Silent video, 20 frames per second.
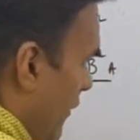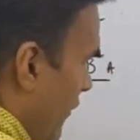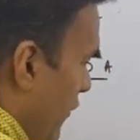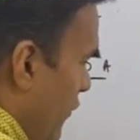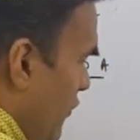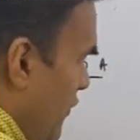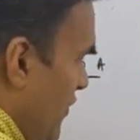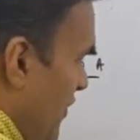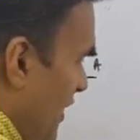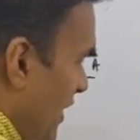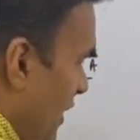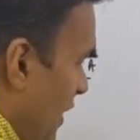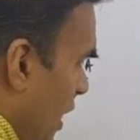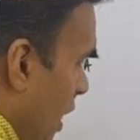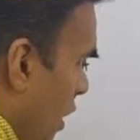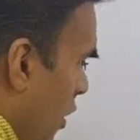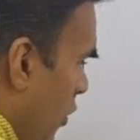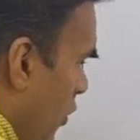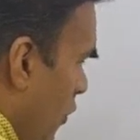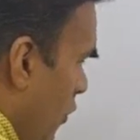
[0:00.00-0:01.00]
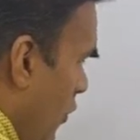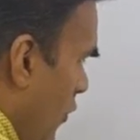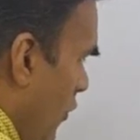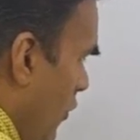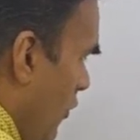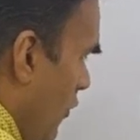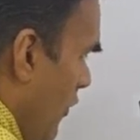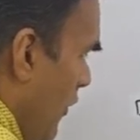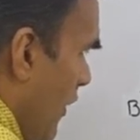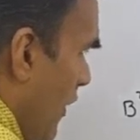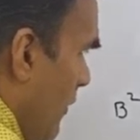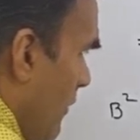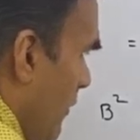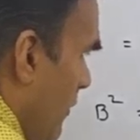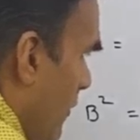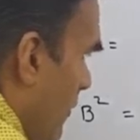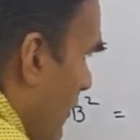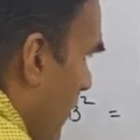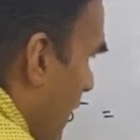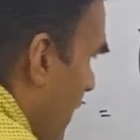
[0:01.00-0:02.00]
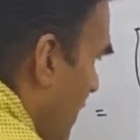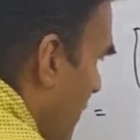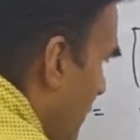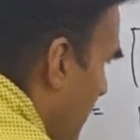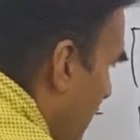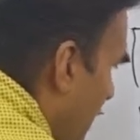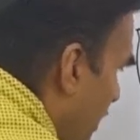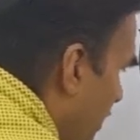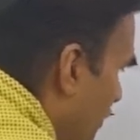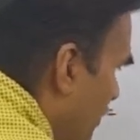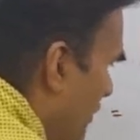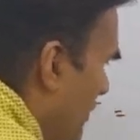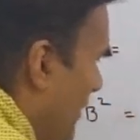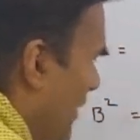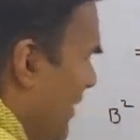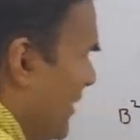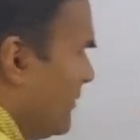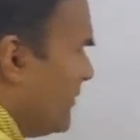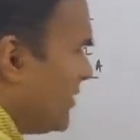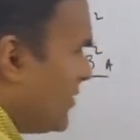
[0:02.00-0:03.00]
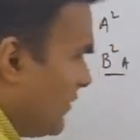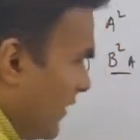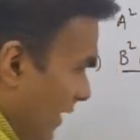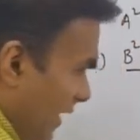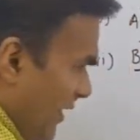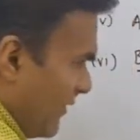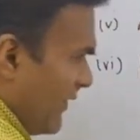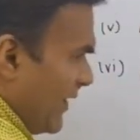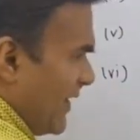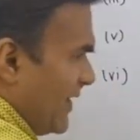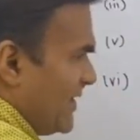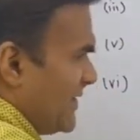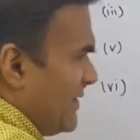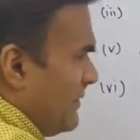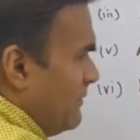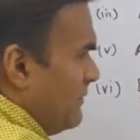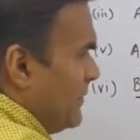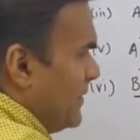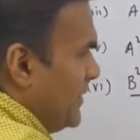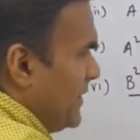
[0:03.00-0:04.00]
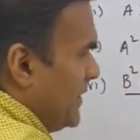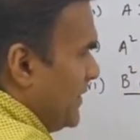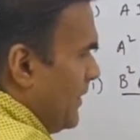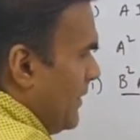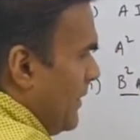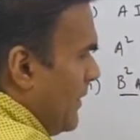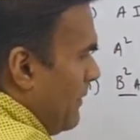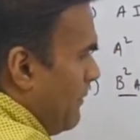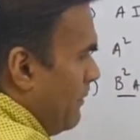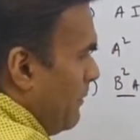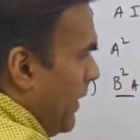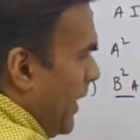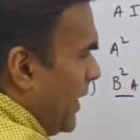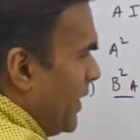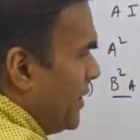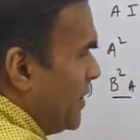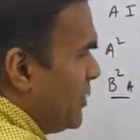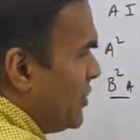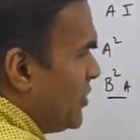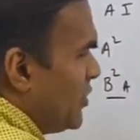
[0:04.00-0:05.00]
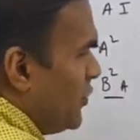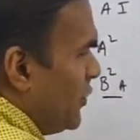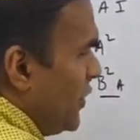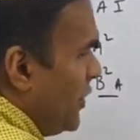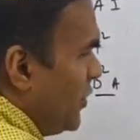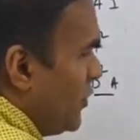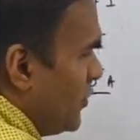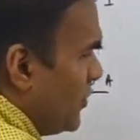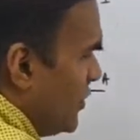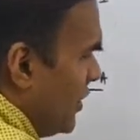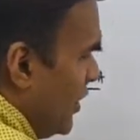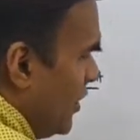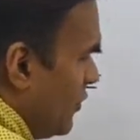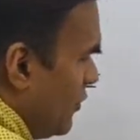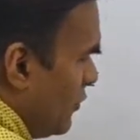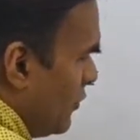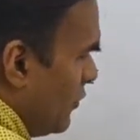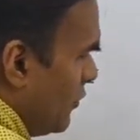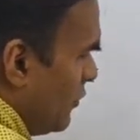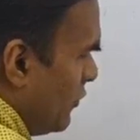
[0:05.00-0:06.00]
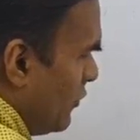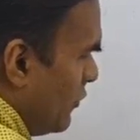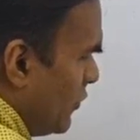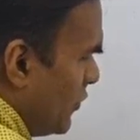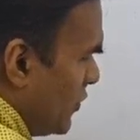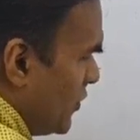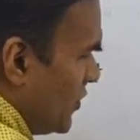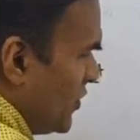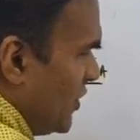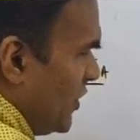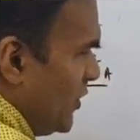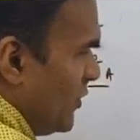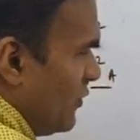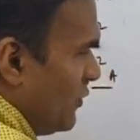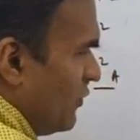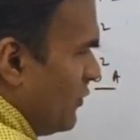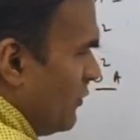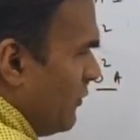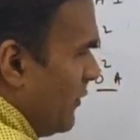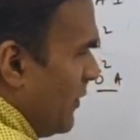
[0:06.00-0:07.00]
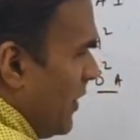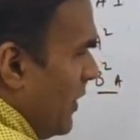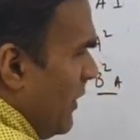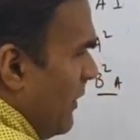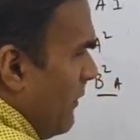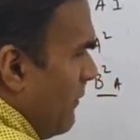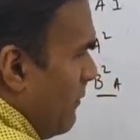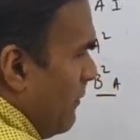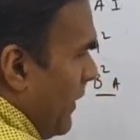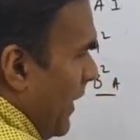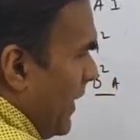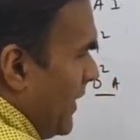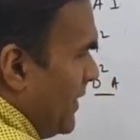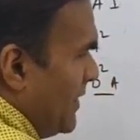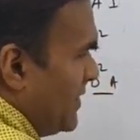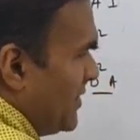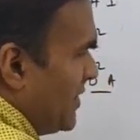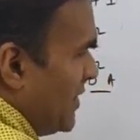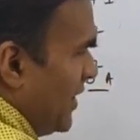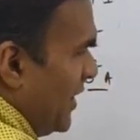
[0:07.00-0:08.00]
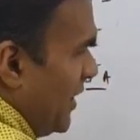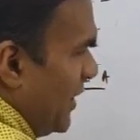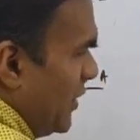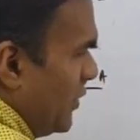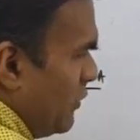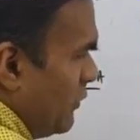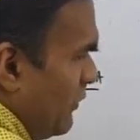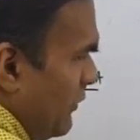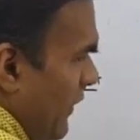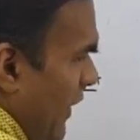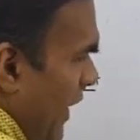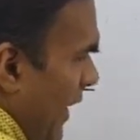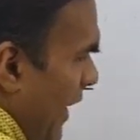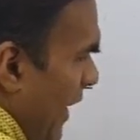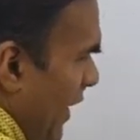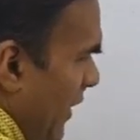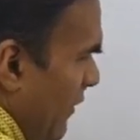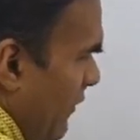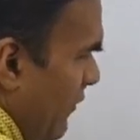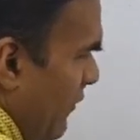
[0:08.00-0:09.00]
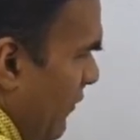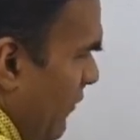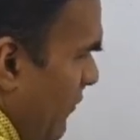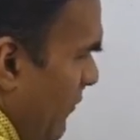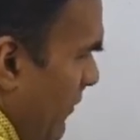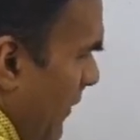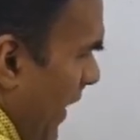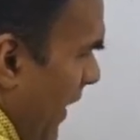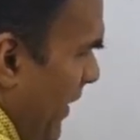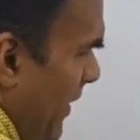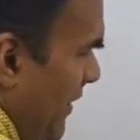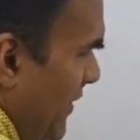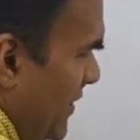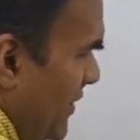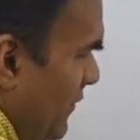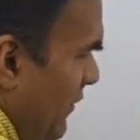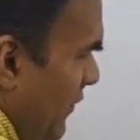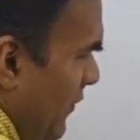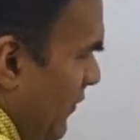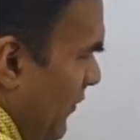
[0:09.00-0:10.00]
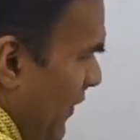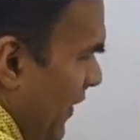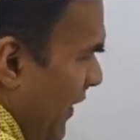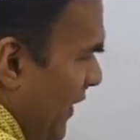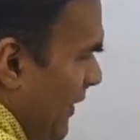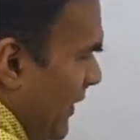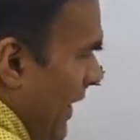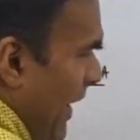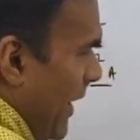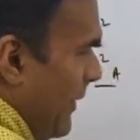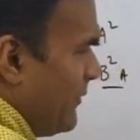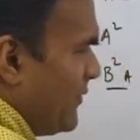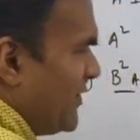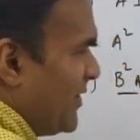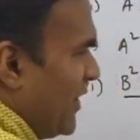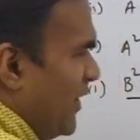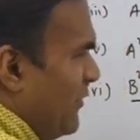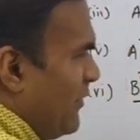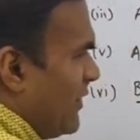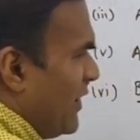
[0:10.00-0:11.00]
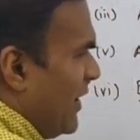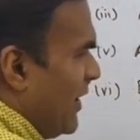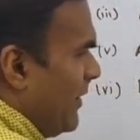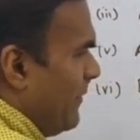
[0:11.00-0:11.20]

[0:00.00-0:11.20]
If you see now, multiplication becomes very simple. Minus 2 into 0, 0. Minus 3 into 5, minus 15. Absolutely.